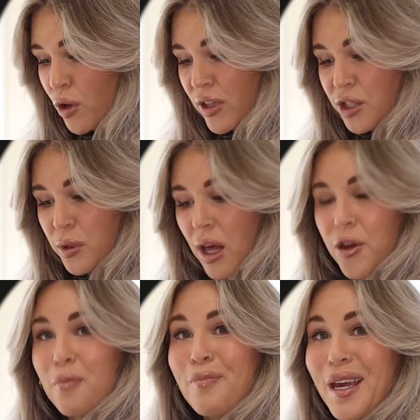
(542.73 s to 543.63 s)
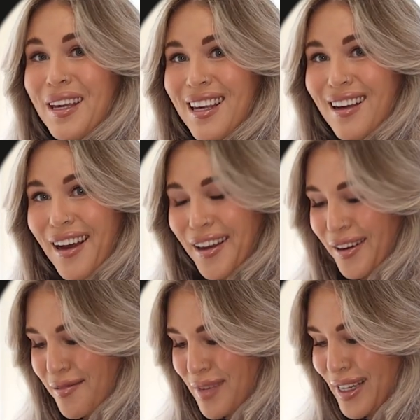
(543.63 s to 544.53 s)
Moving to another binky
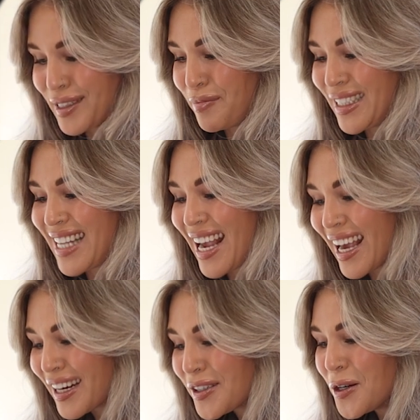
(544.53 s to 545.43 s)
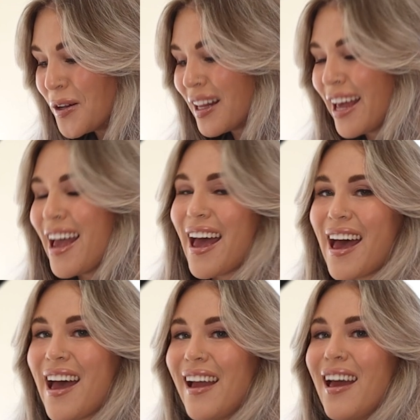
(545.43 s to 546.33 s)
item is botanical
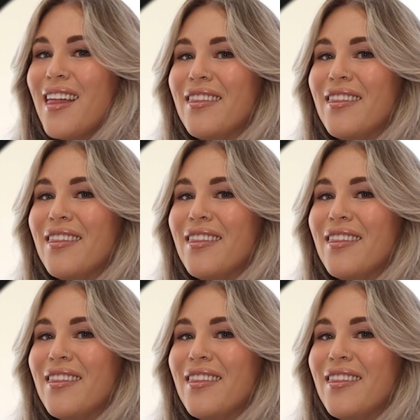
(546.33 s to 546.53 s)
hay.